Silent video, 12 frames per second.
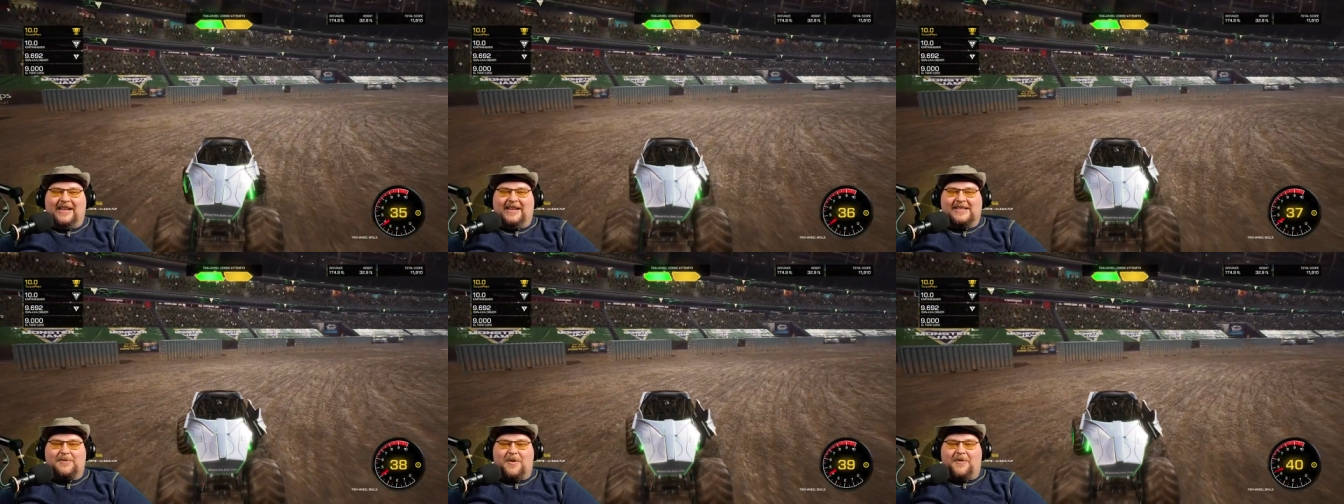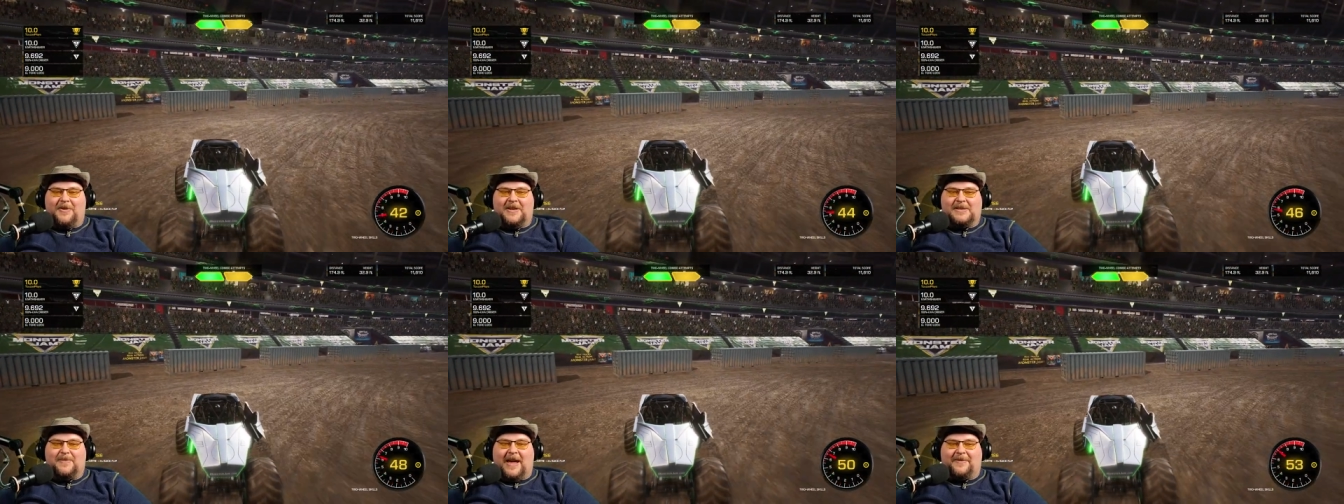Let's come over to
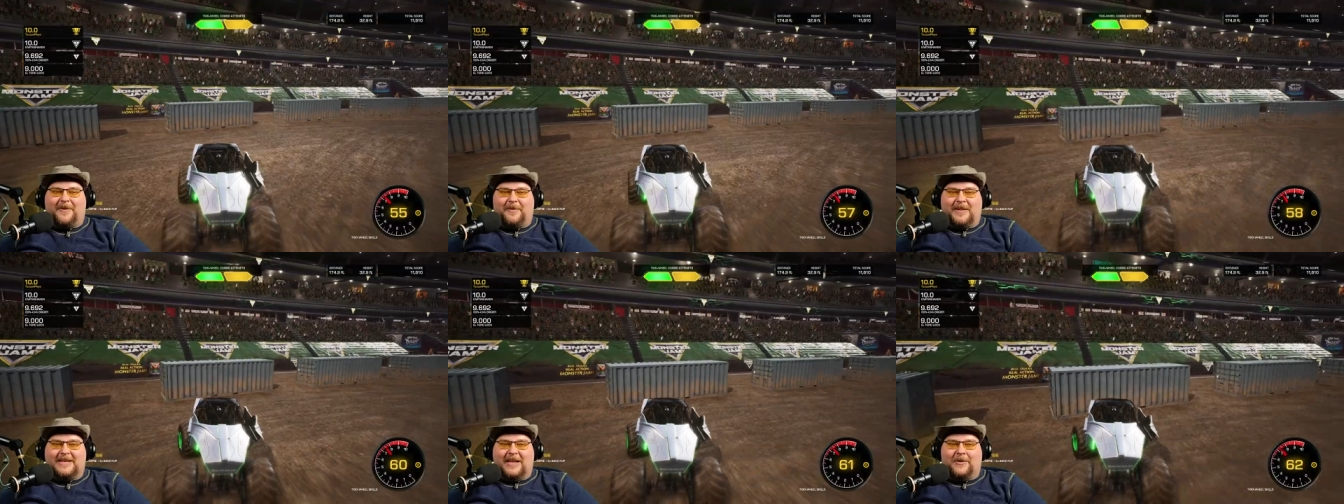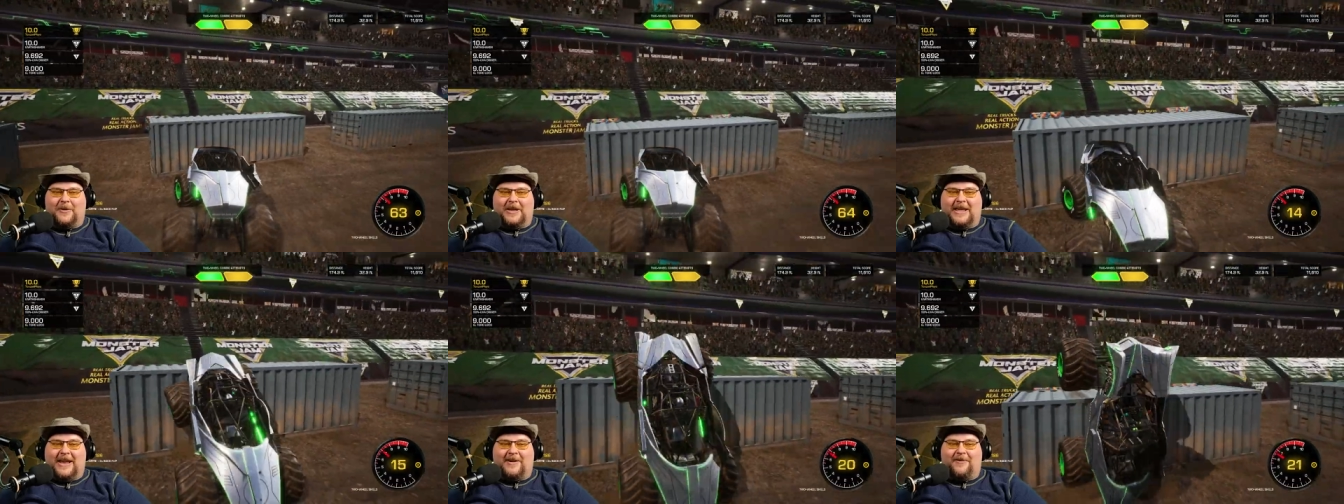this backflip container. We'll
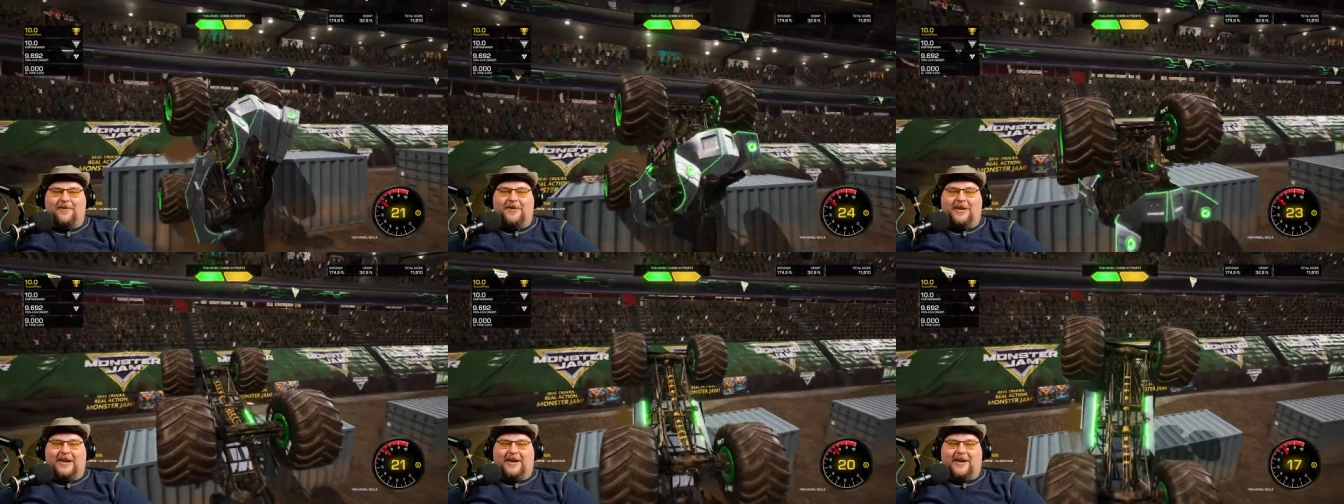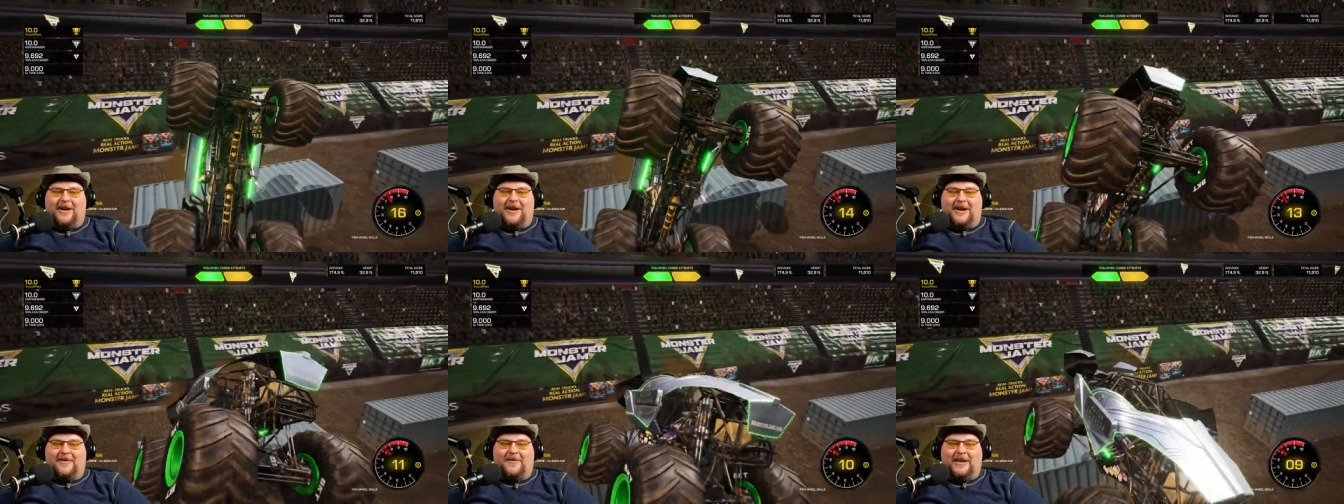hit it really
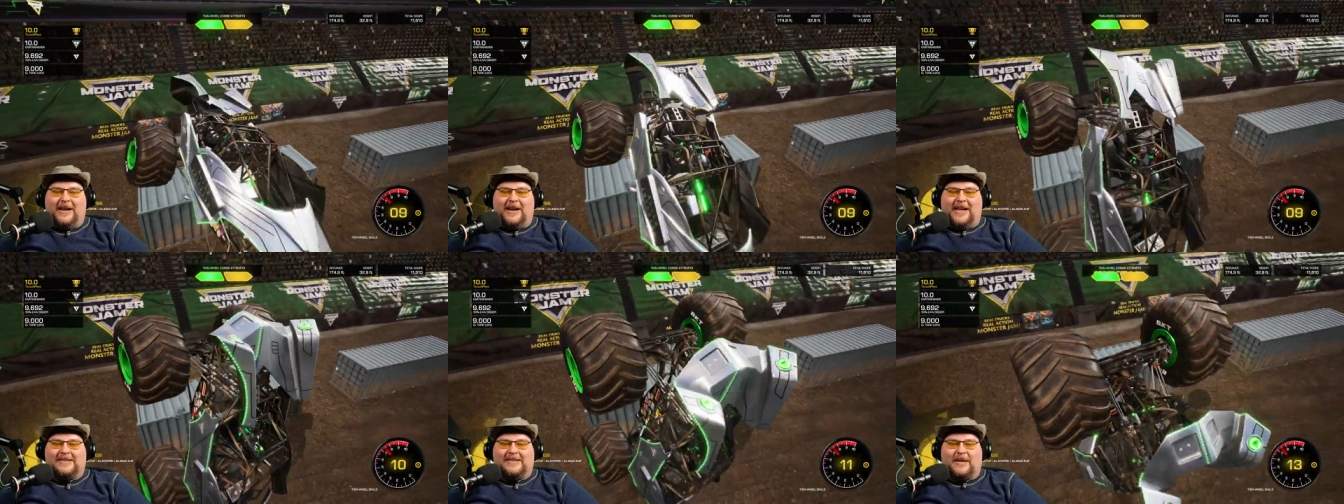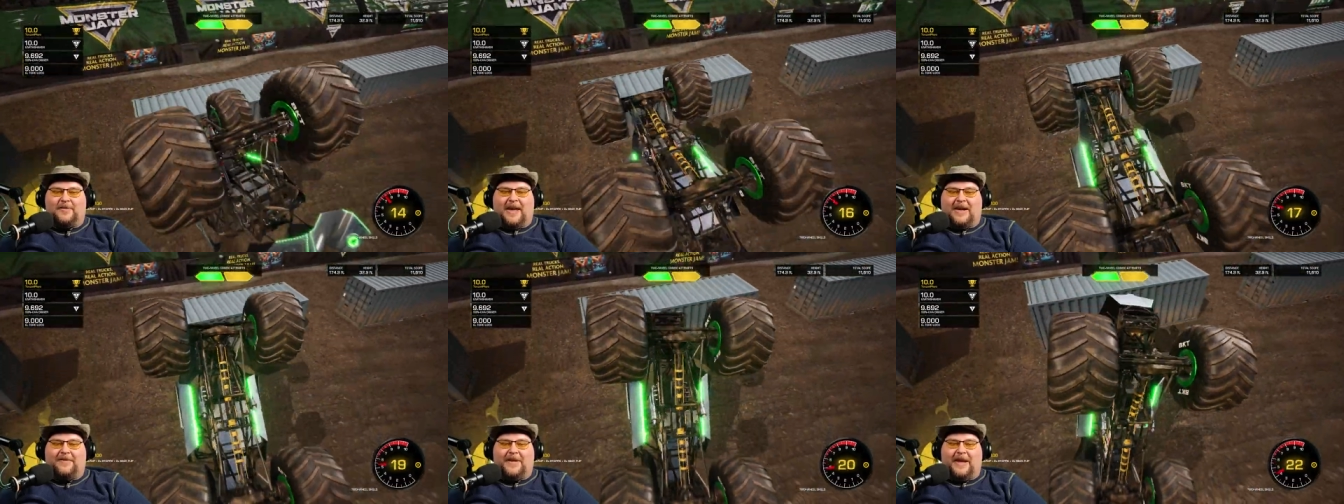hard and we'll get a nice little
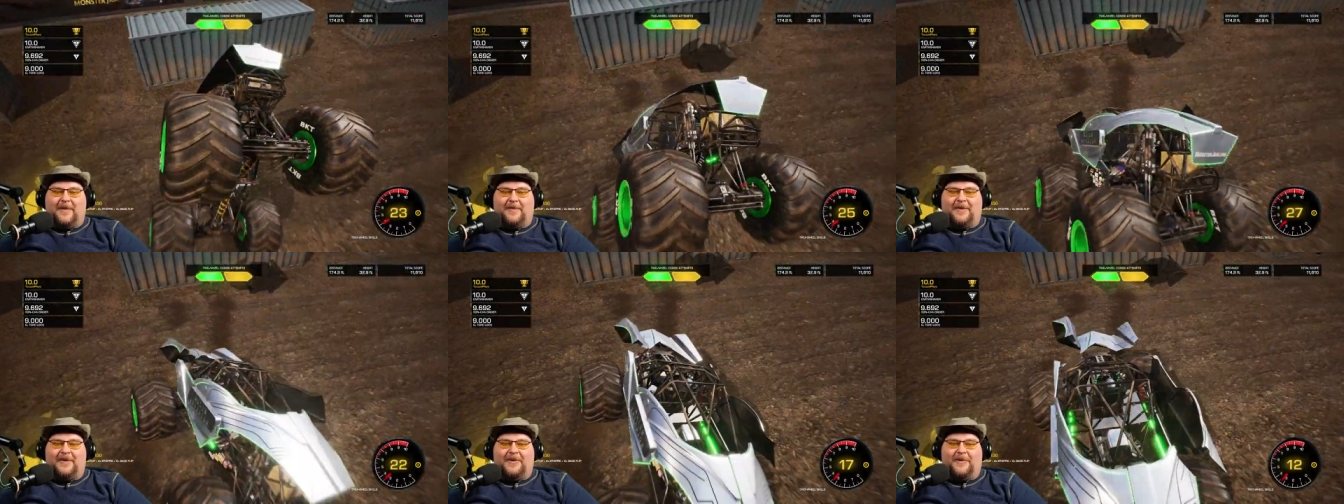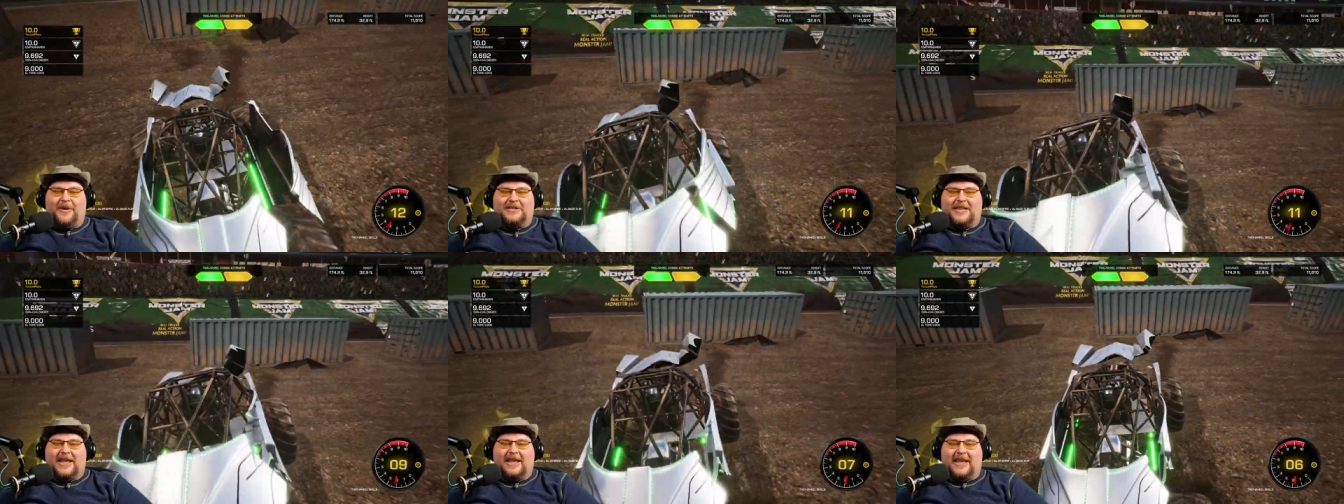backflip, which
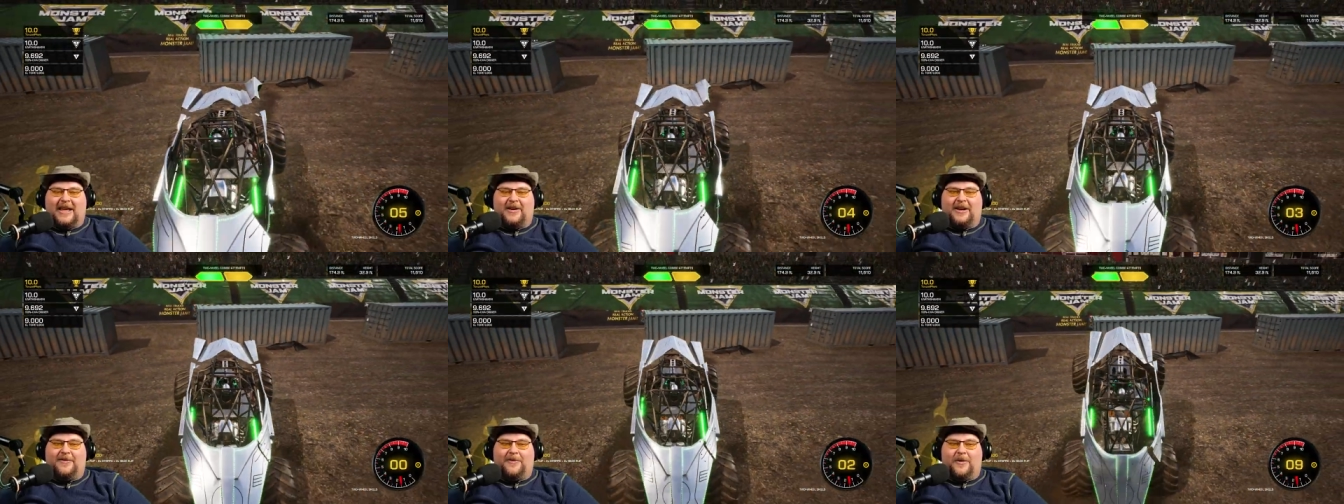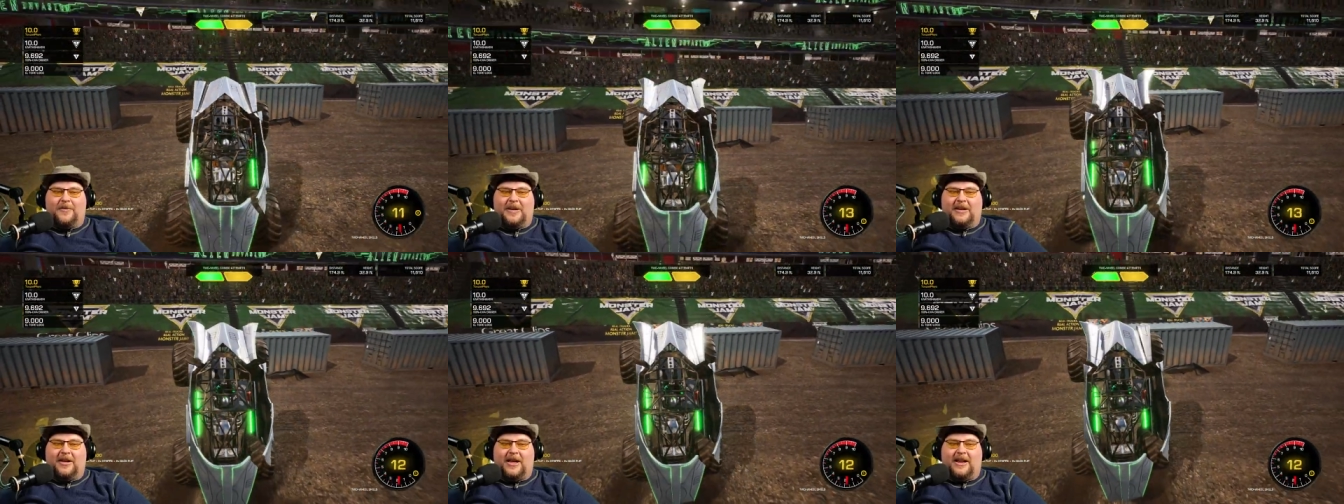they counted for me
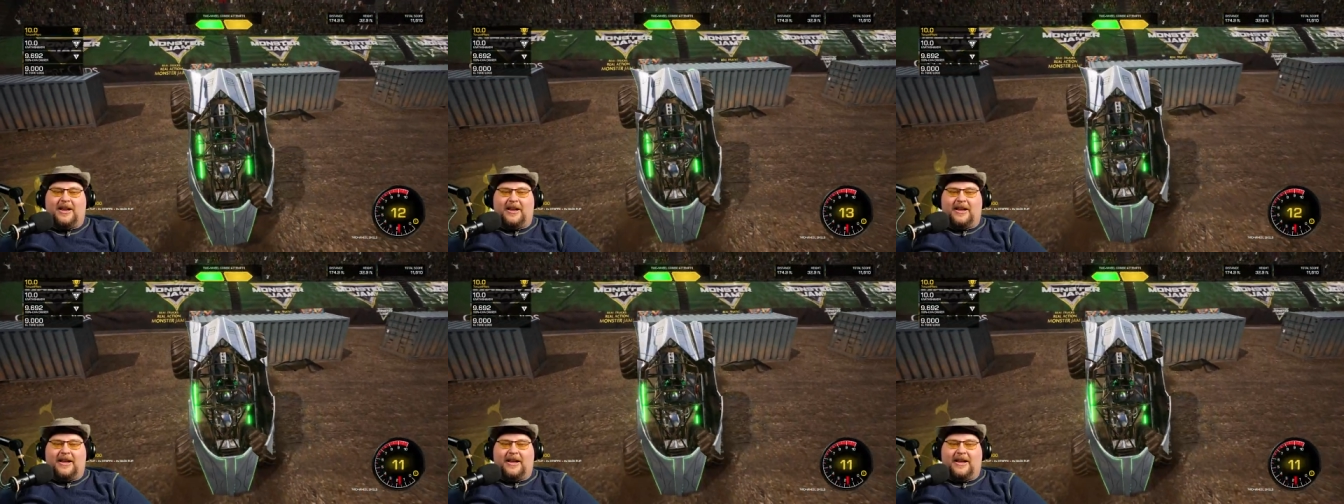good.